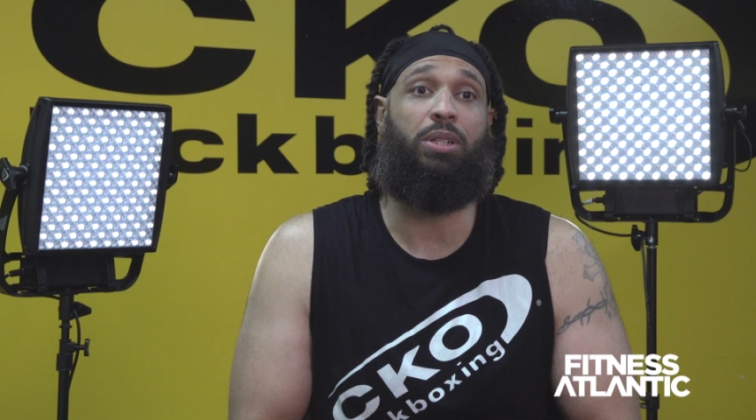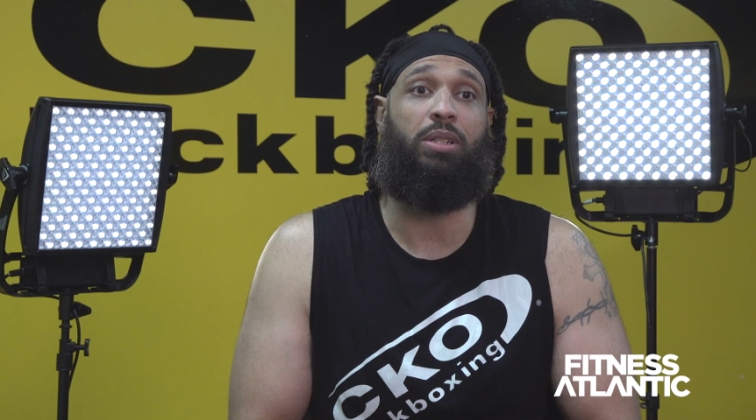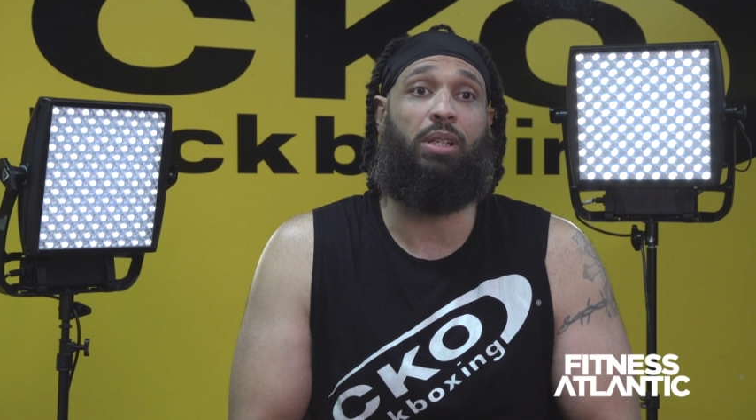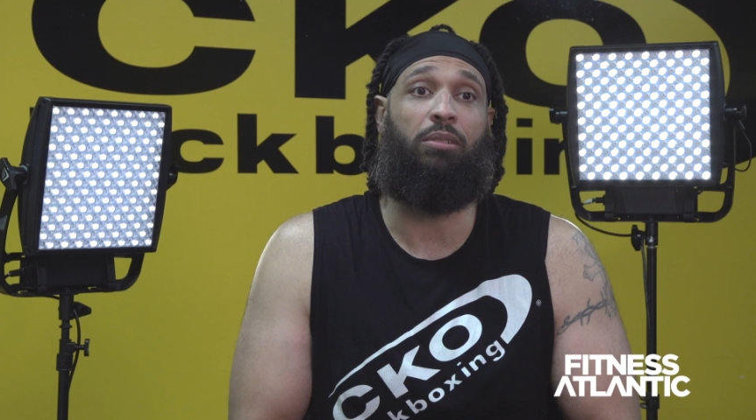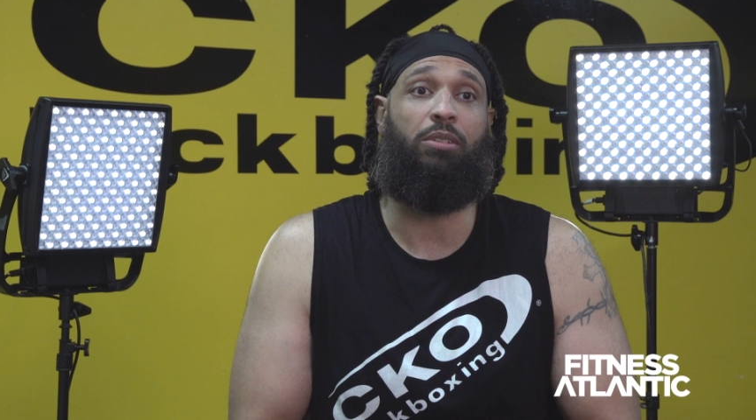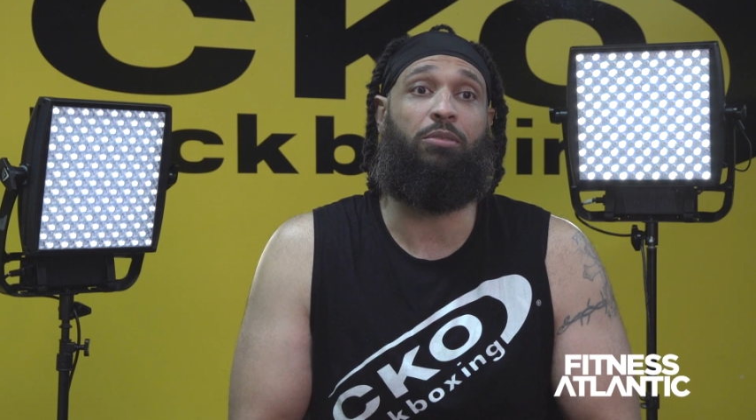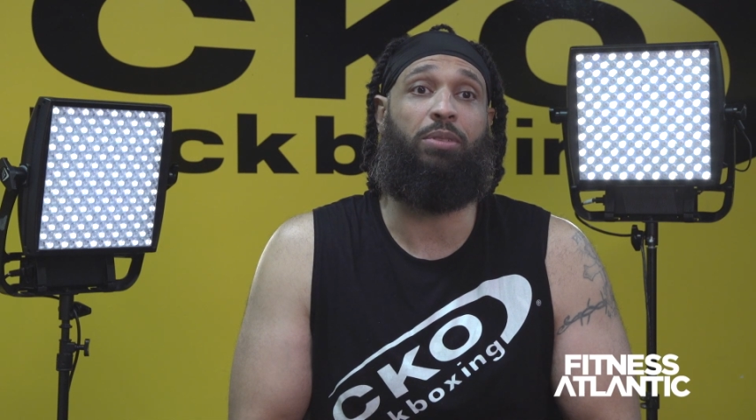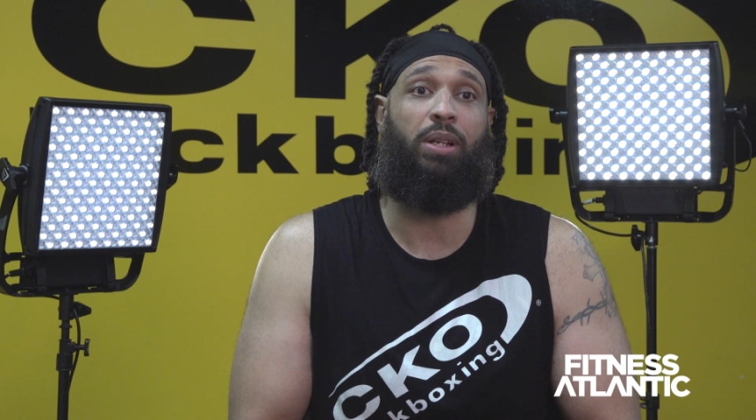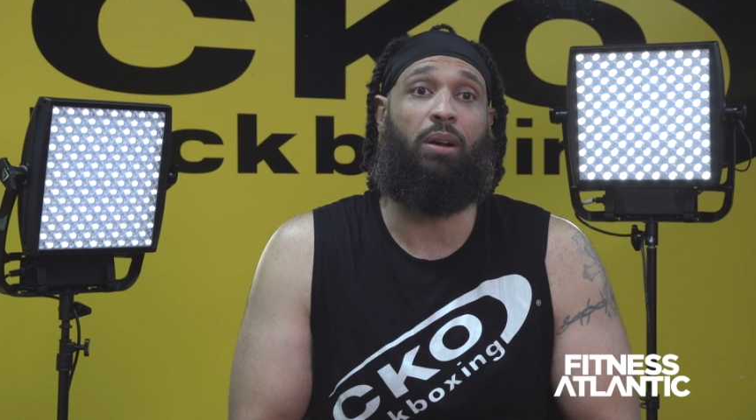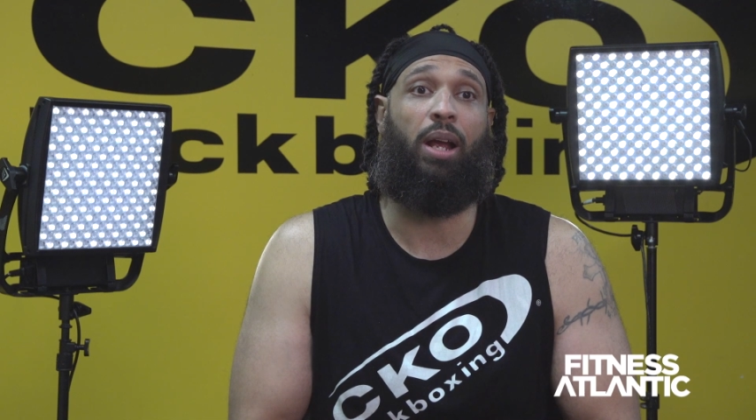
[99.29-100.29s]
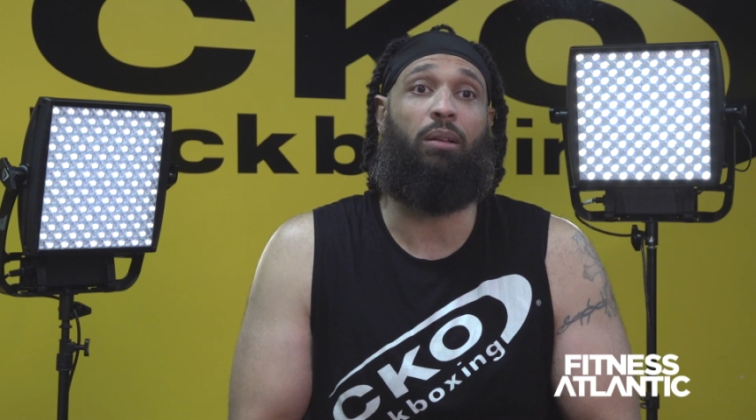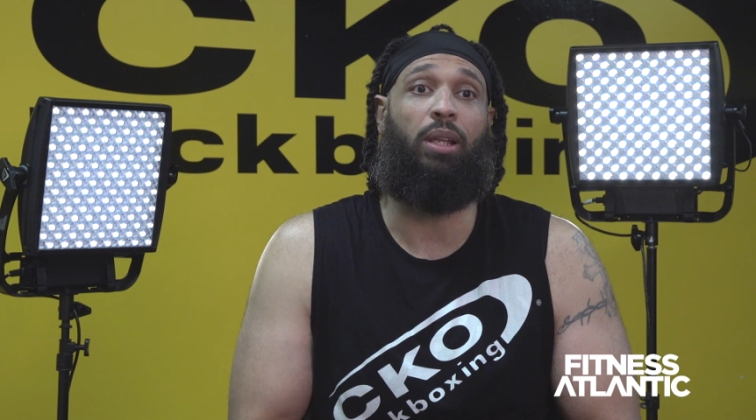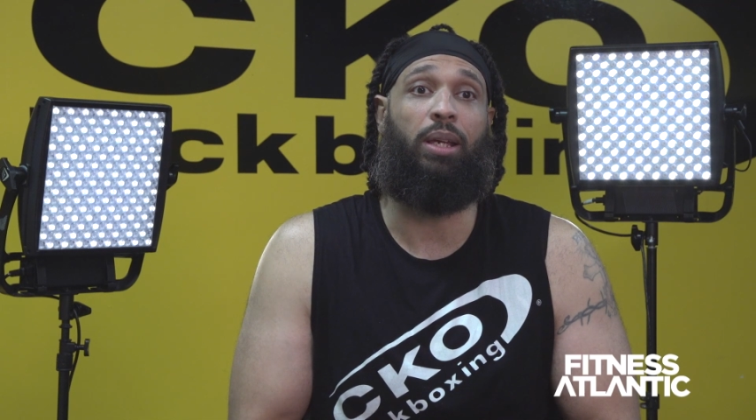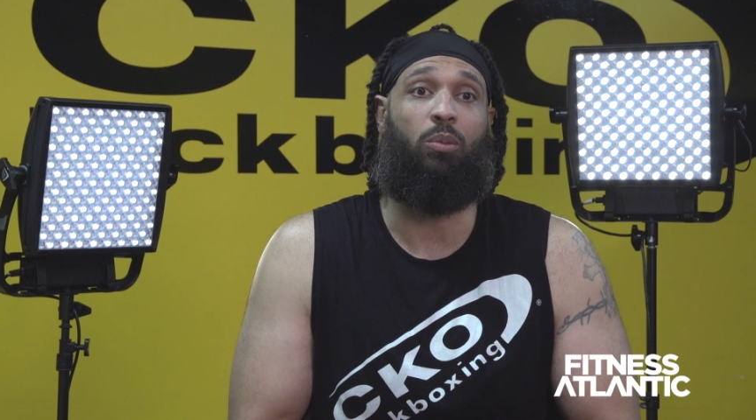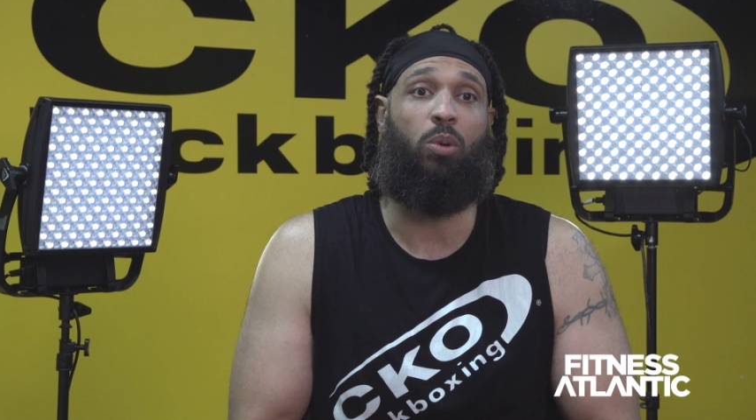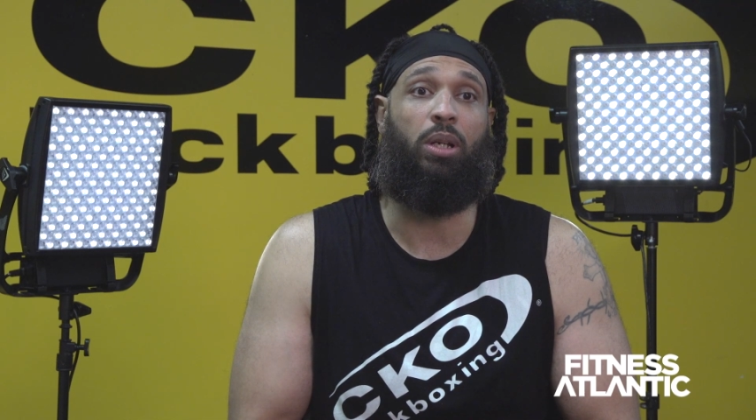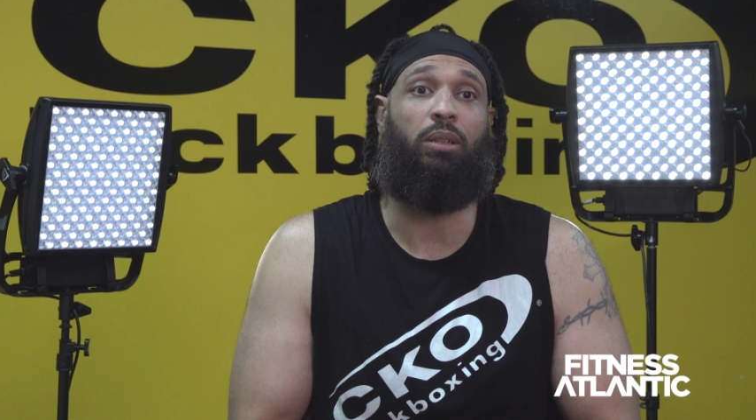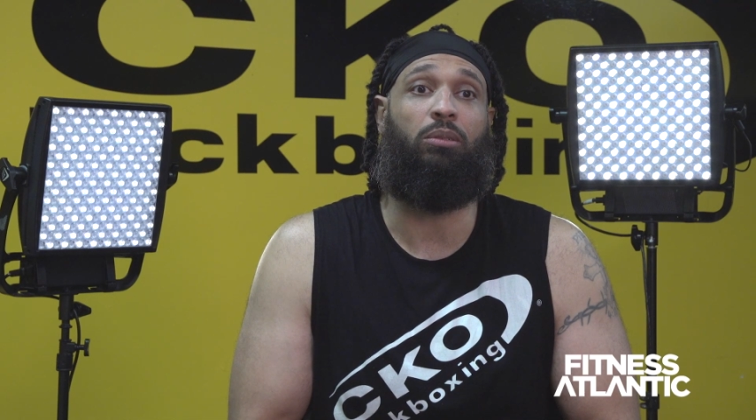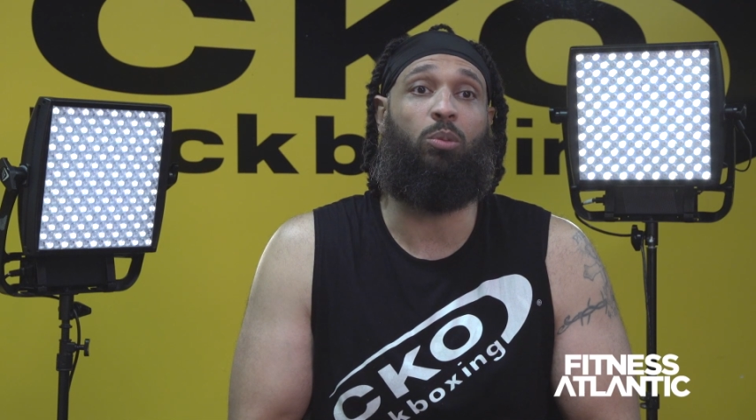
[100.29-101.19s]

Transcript: yourself to figure out like what,